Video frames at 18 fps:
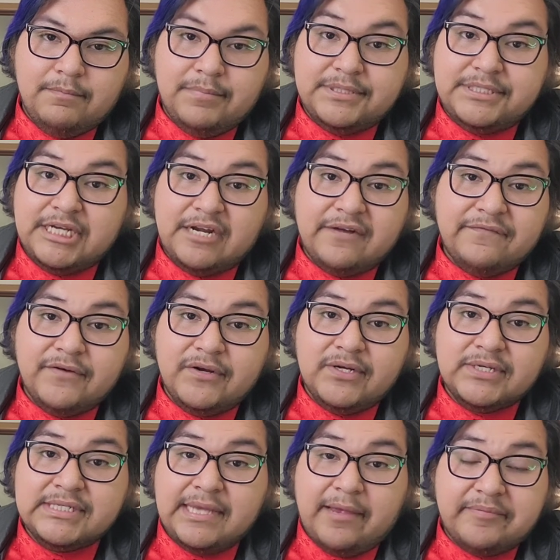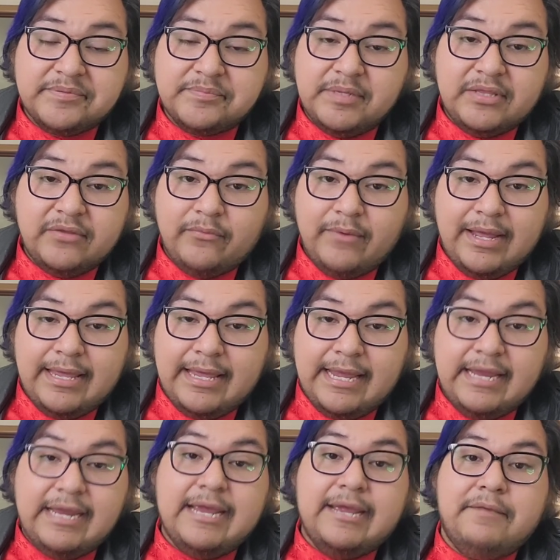But Jennifer accepts me the way
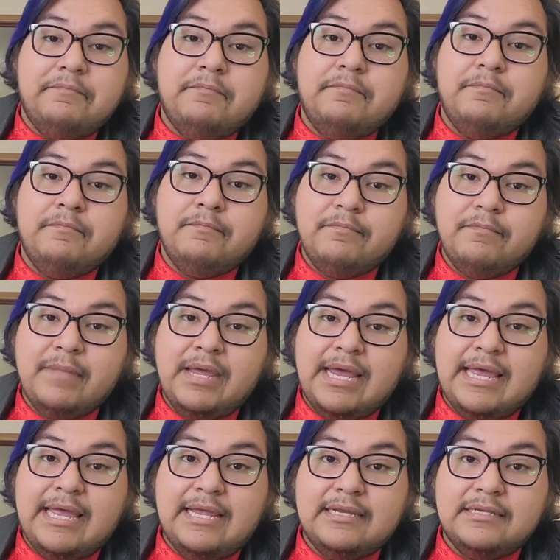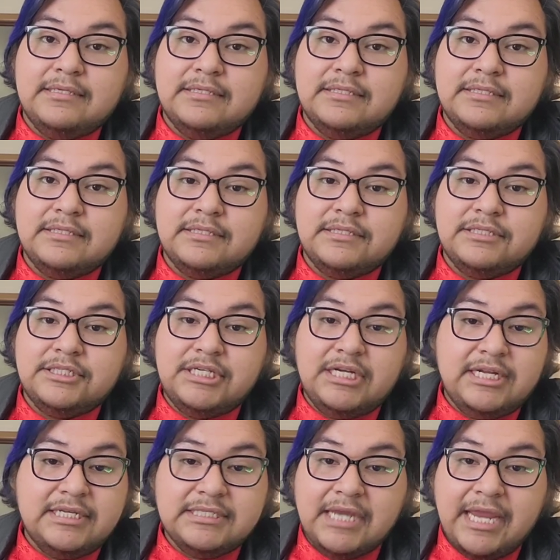I am, and
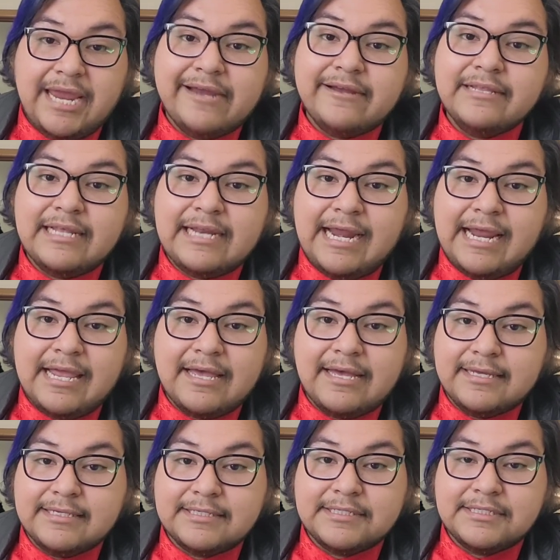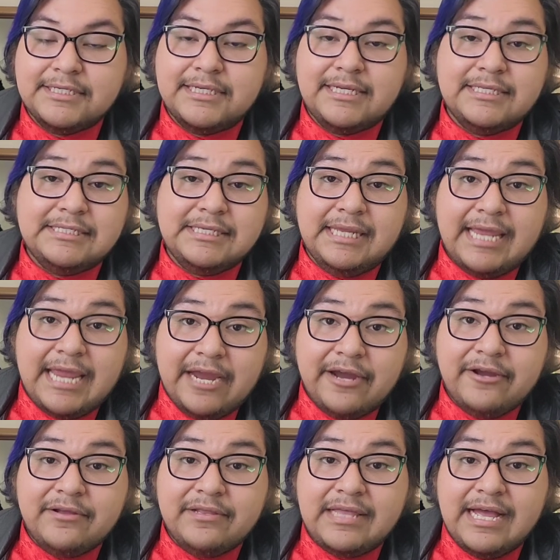she doesn't care that I cuss. She doesn't
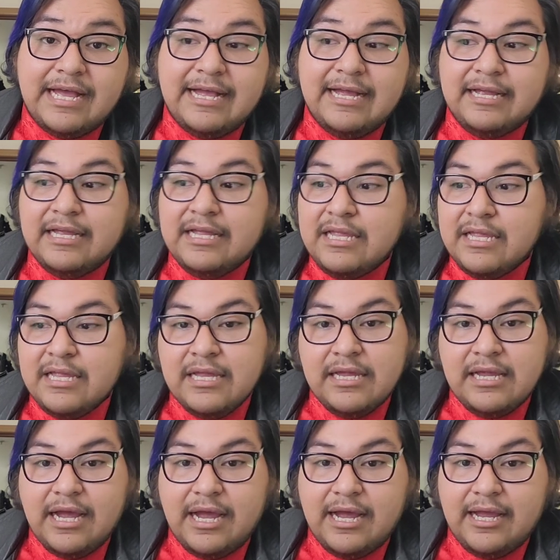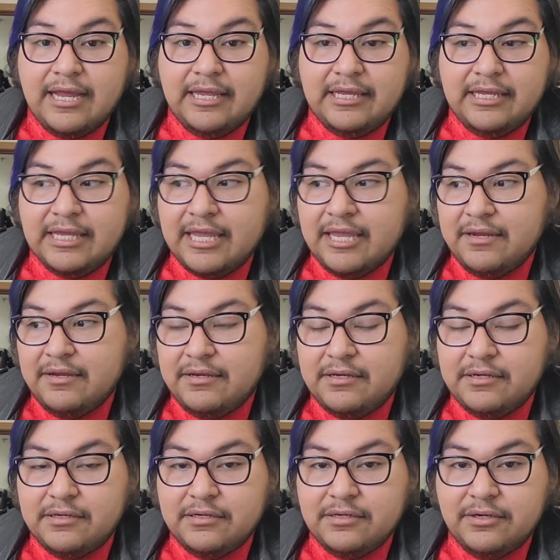care that I
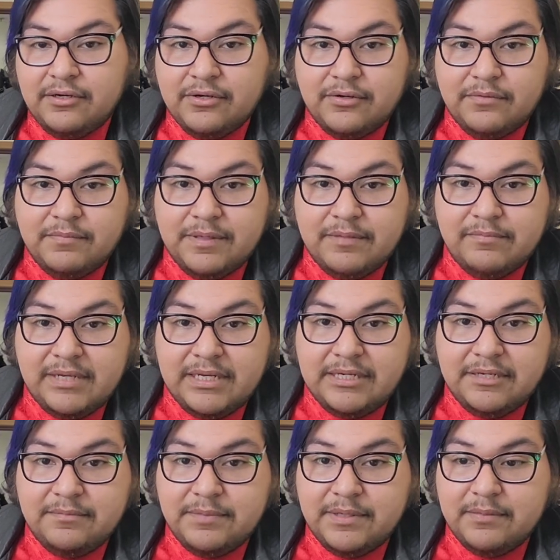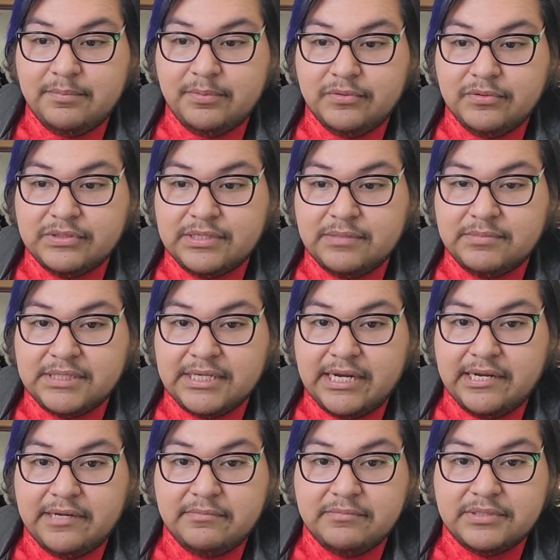can, you know, be mean to people
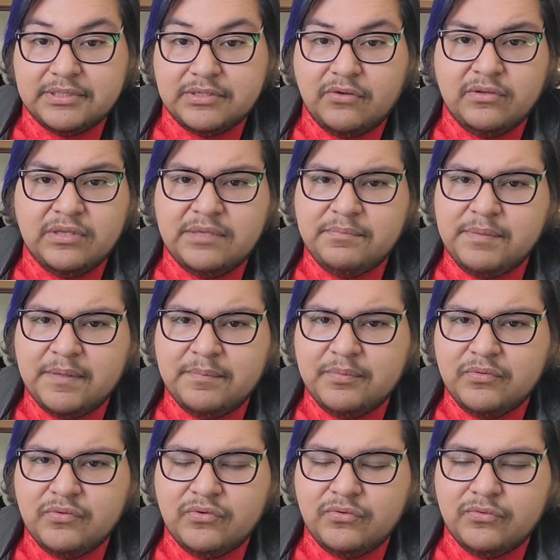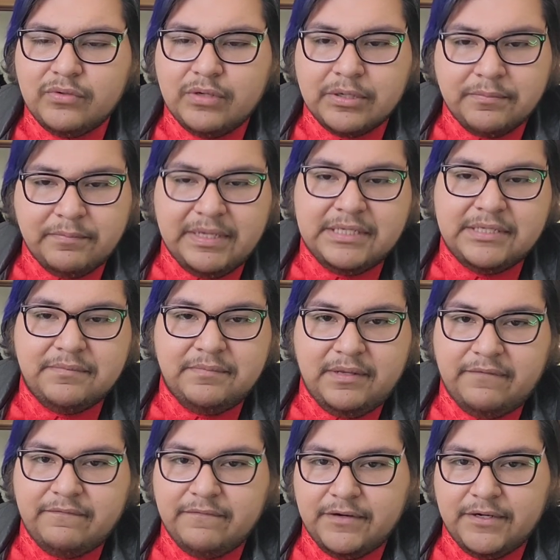sometimes. Only people who are mean to
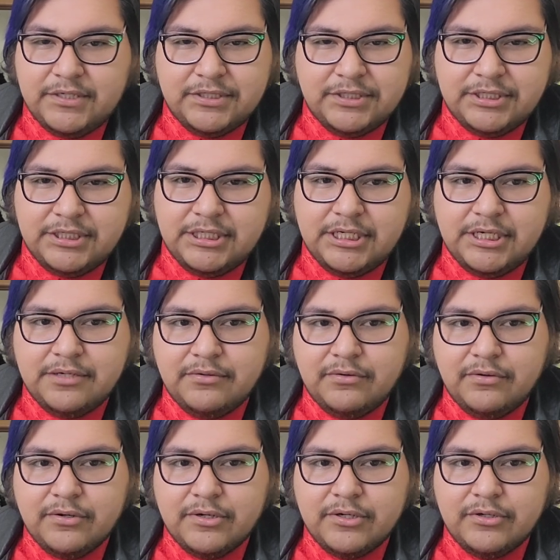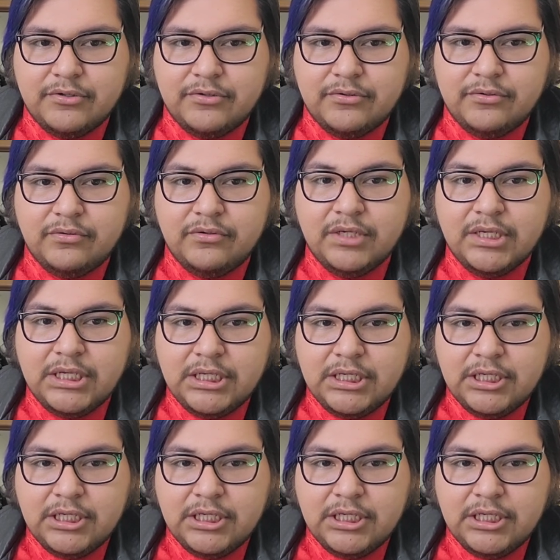me first, you know, or who